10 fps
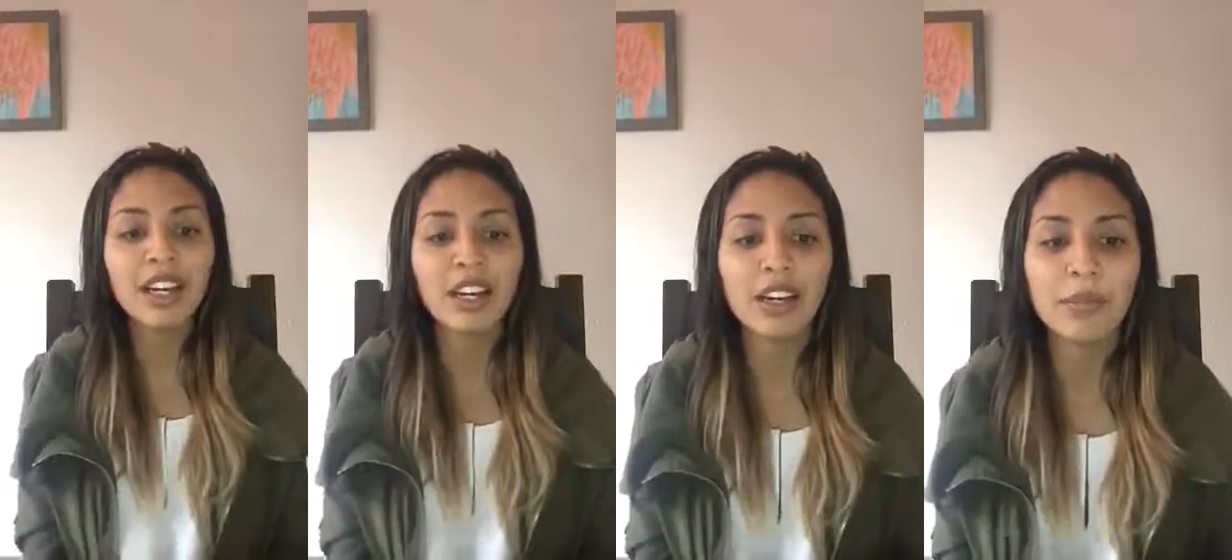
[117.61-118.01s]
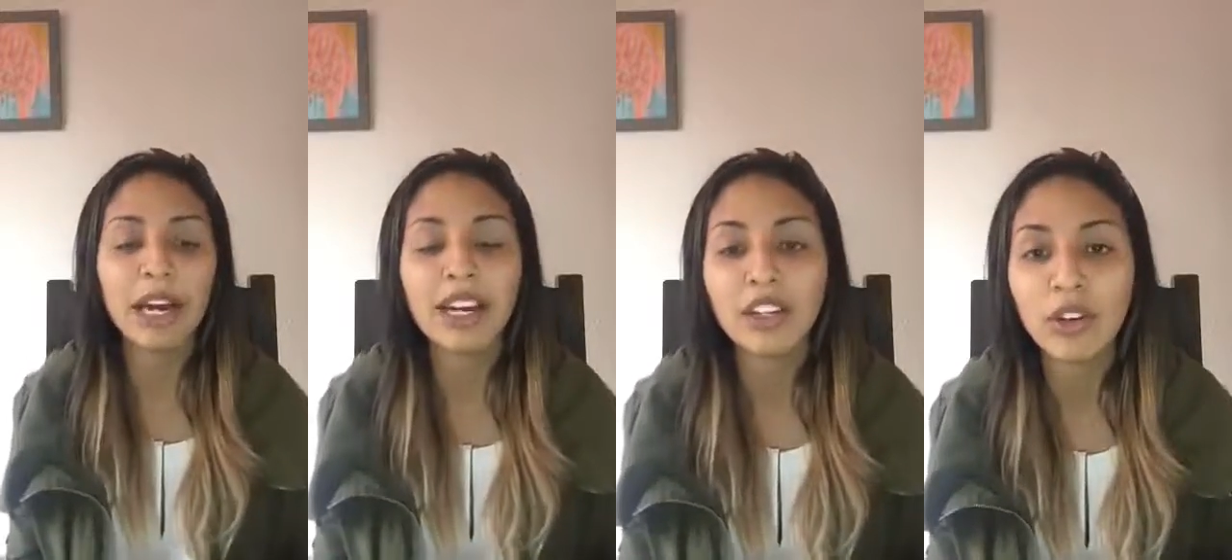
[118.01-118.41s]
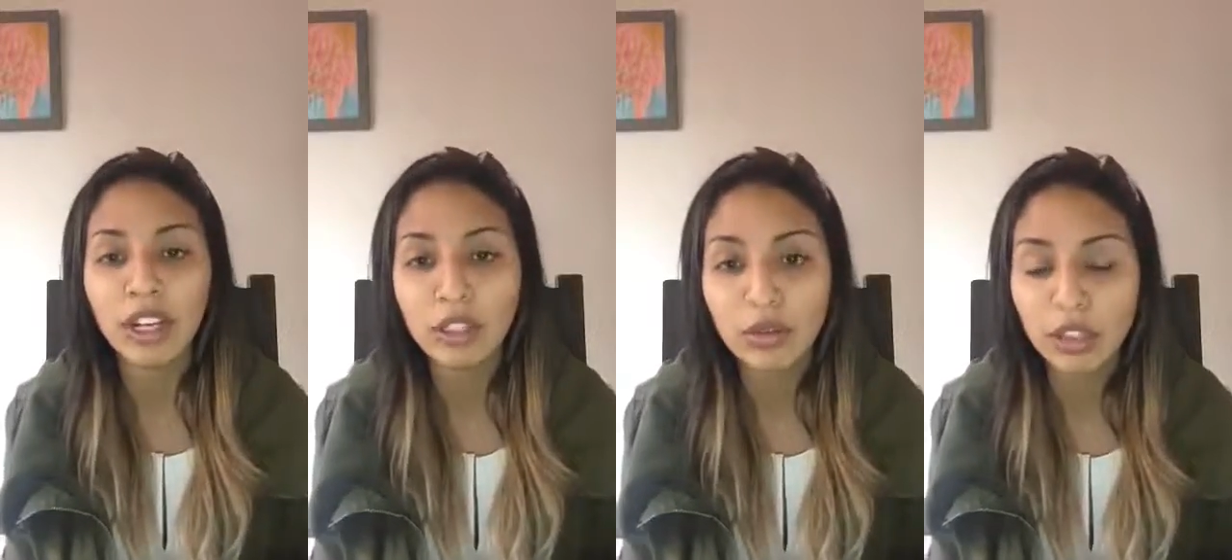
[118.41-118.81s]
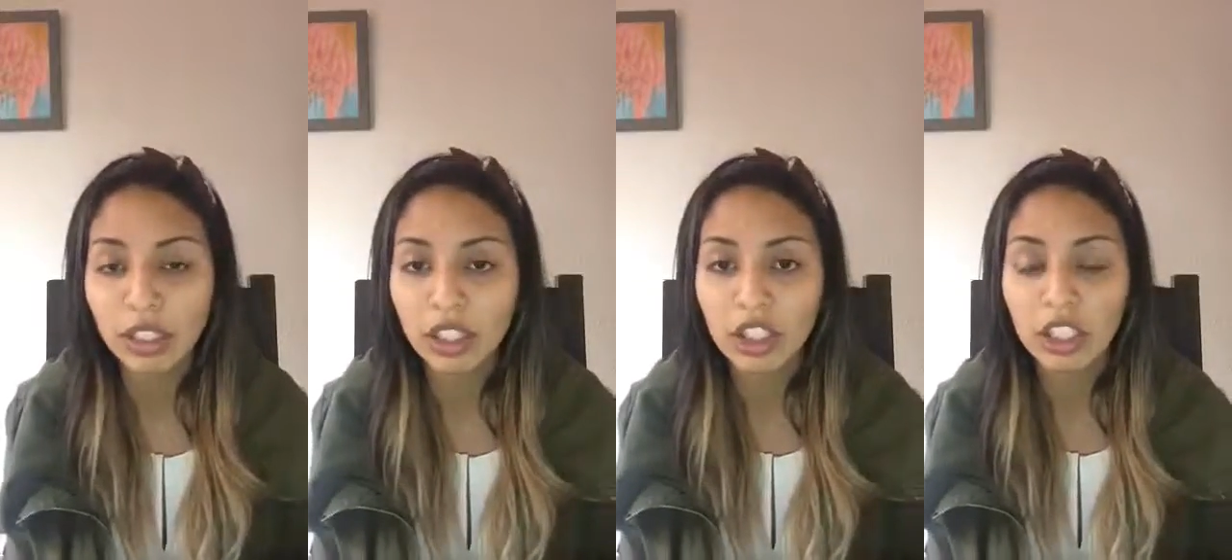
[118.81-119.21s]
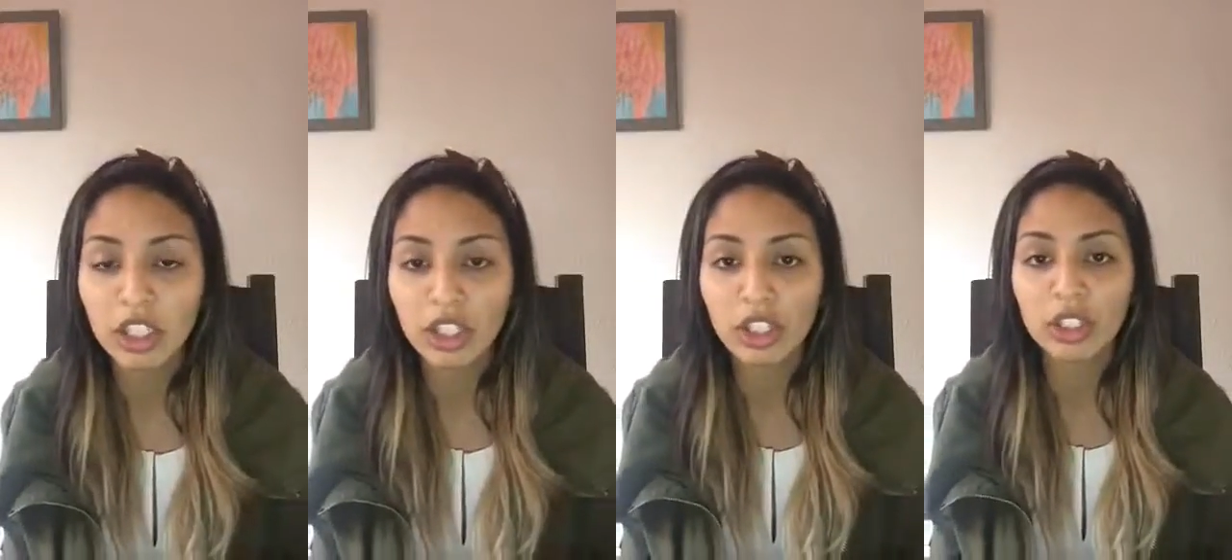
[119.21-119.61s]
I know high school English
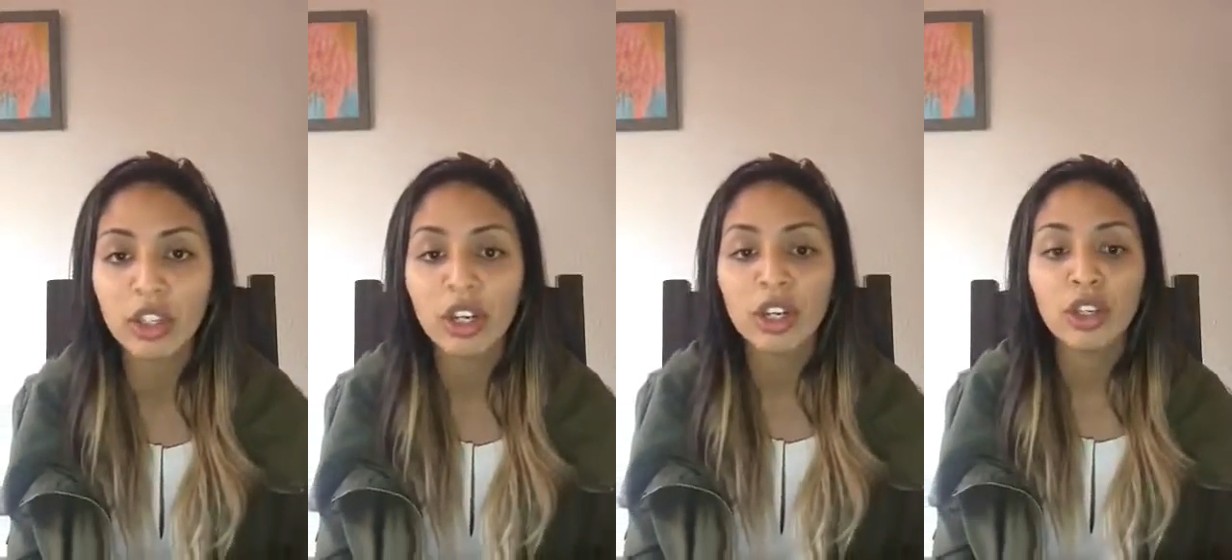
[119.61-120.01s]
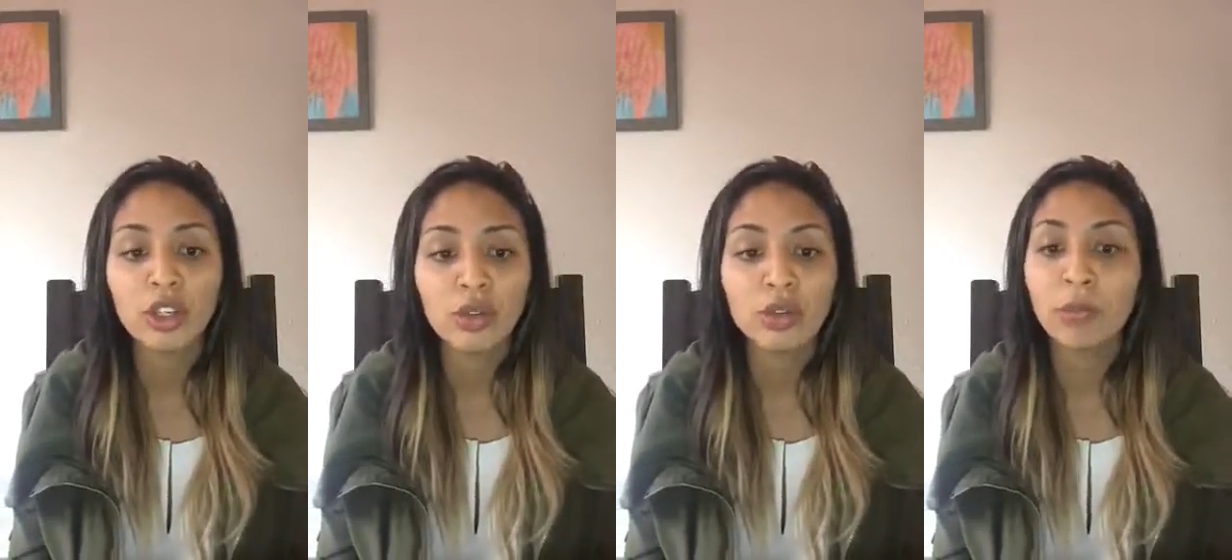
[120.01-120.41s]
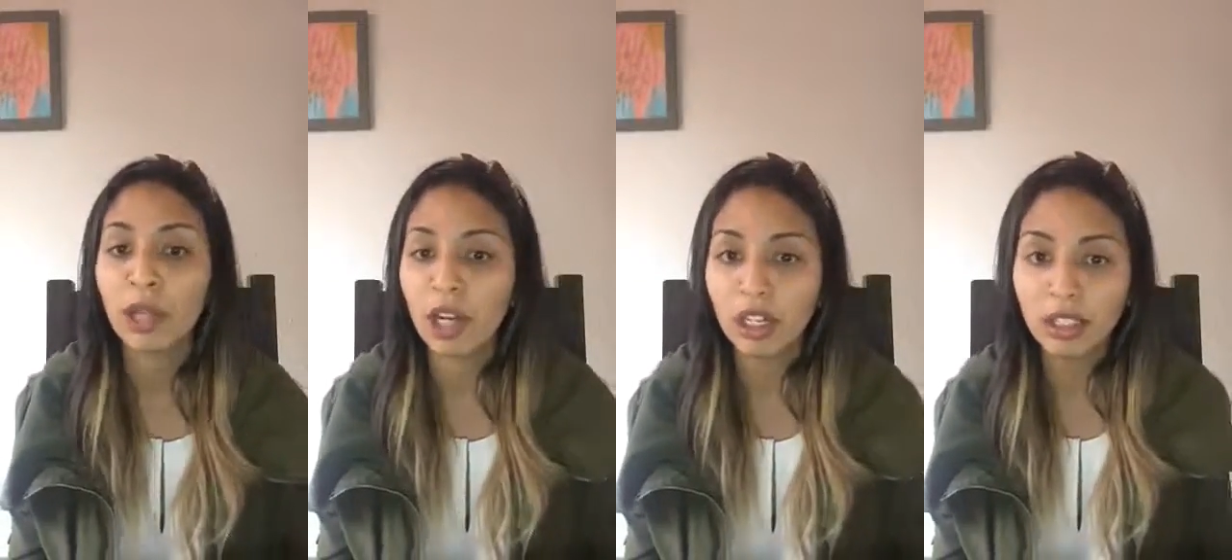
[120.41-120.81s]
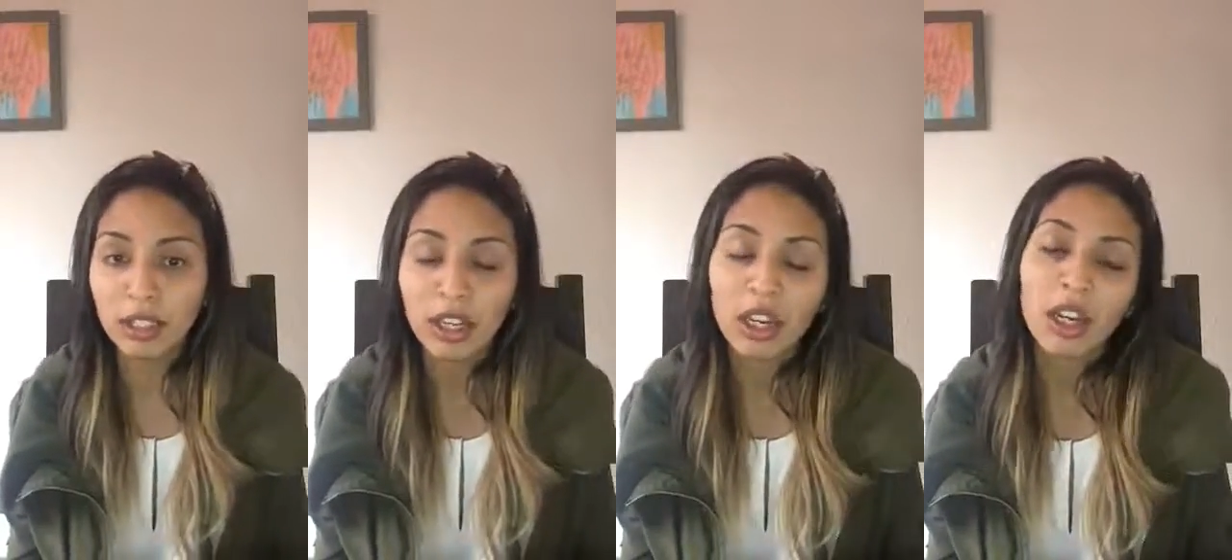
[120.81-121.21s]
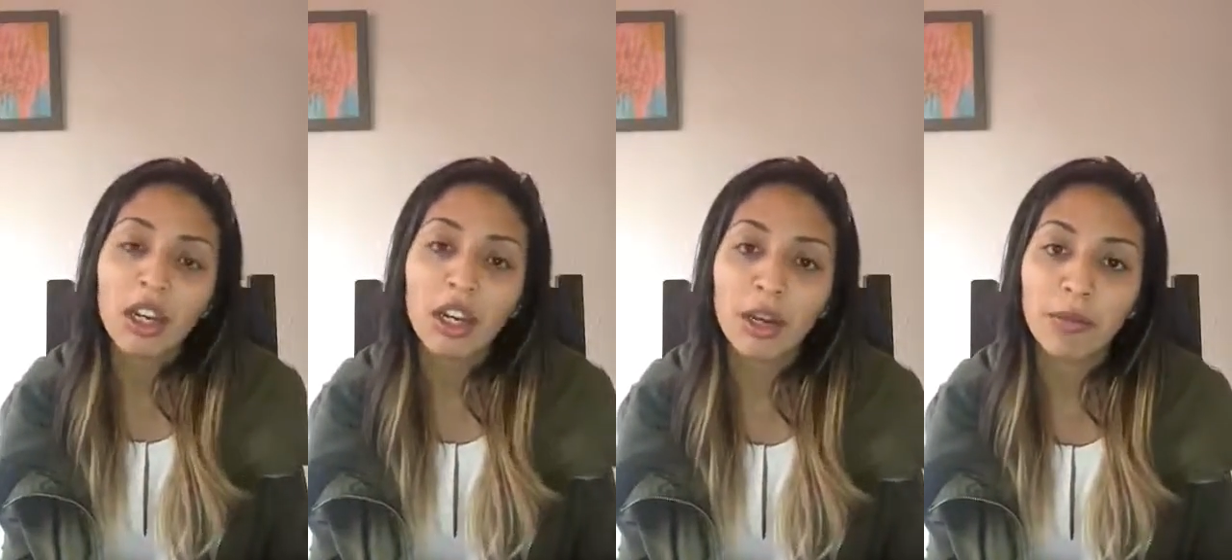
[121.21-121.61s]
teachers use blogs
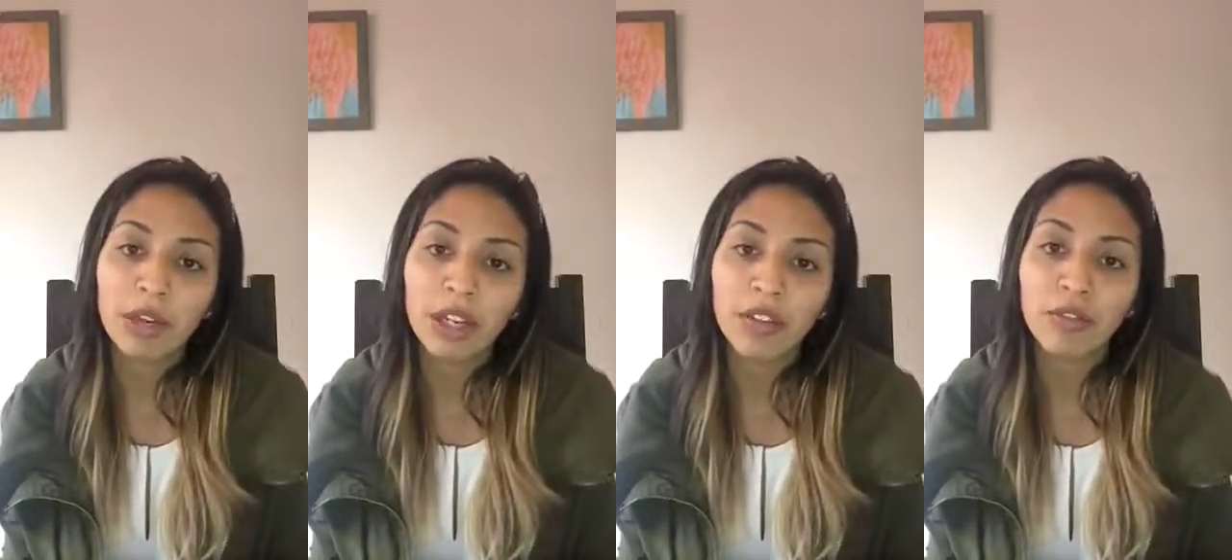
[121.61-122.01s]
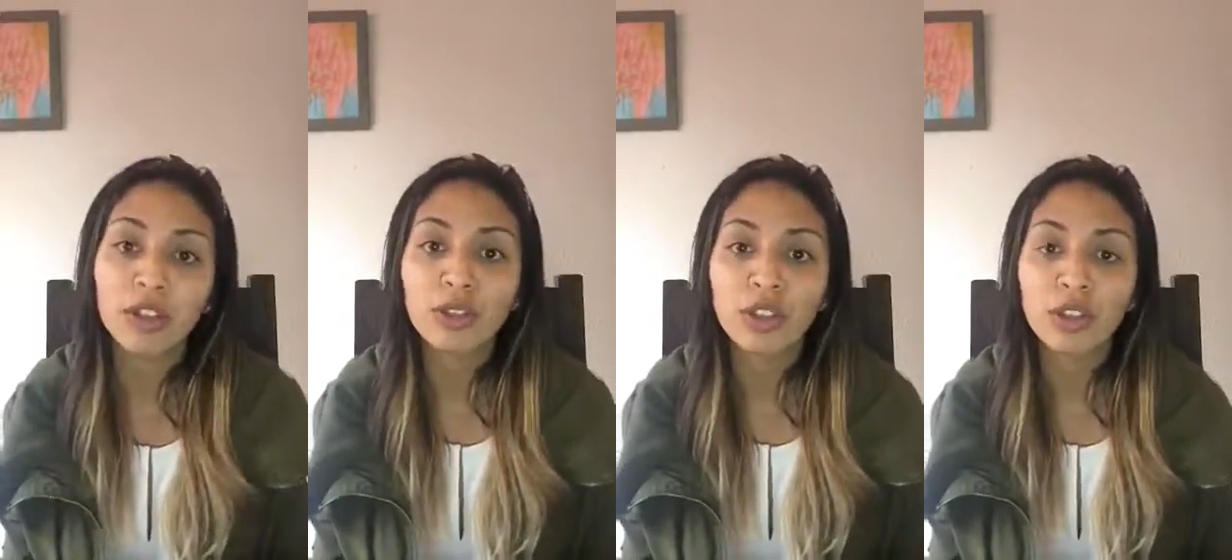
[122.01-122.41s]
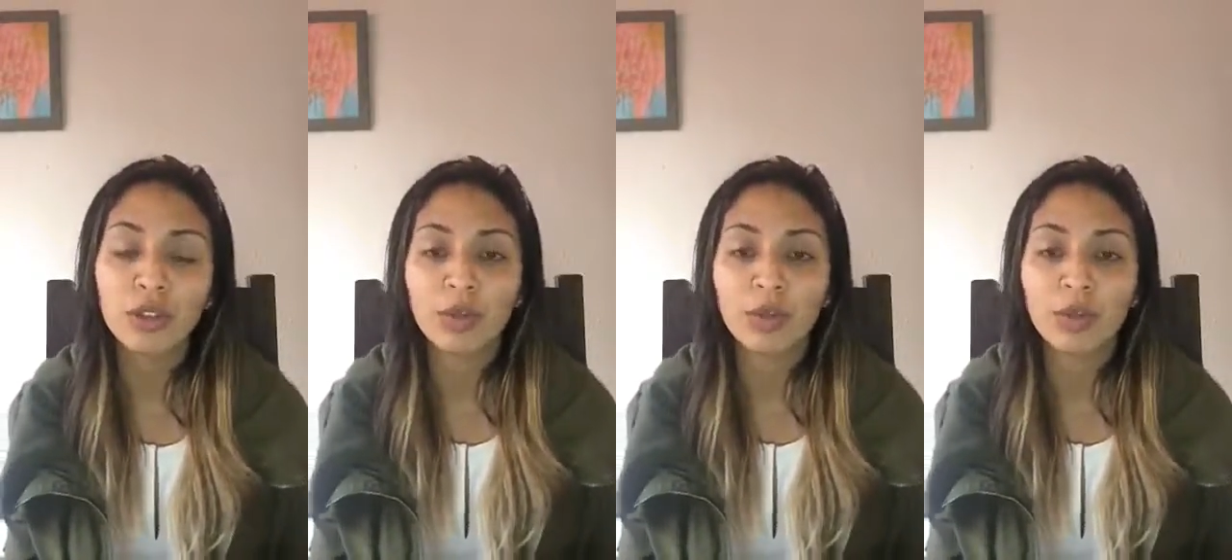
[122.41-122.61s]
for students